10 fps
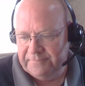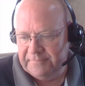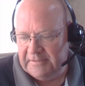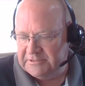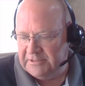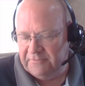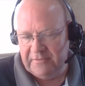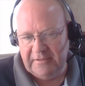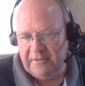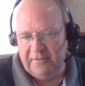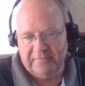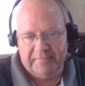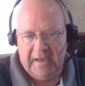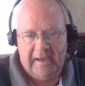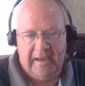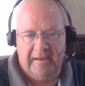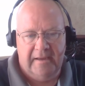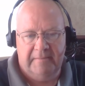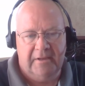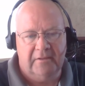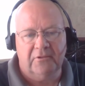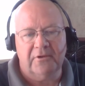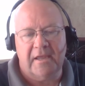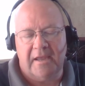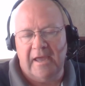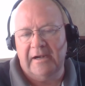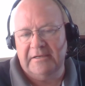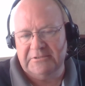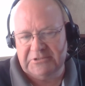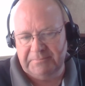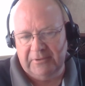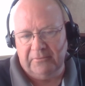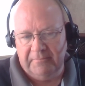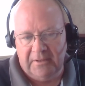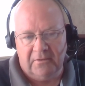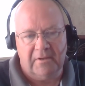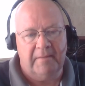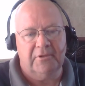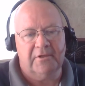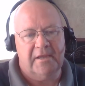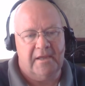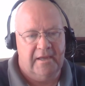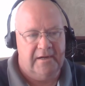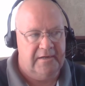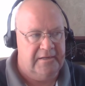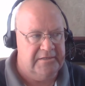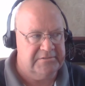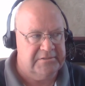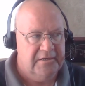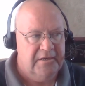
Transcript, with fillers: that's neither you know I, am not looking at it as spilt milk i'm looking at it as